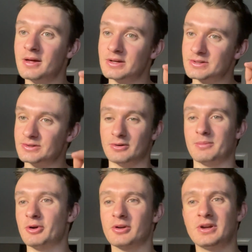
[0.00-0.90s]
So I'm not
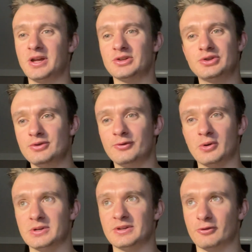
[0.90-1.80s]
going to get too far
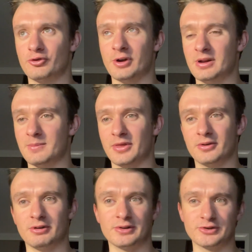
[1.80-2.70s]
into training
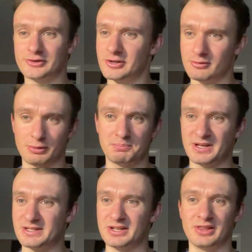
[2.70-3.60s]
methodologies here, but
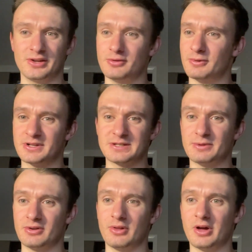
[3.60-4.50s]
basically you want to spend a
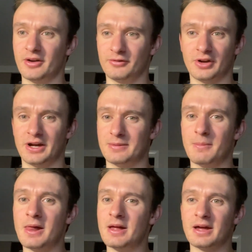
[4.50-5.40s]
lot of time
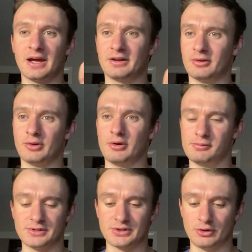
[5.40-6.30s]
at a low and
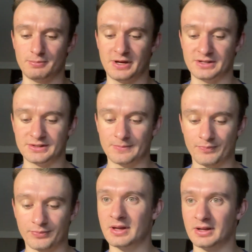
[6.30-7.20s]
slow pace.
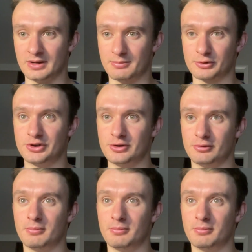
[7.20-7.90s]
Number 2,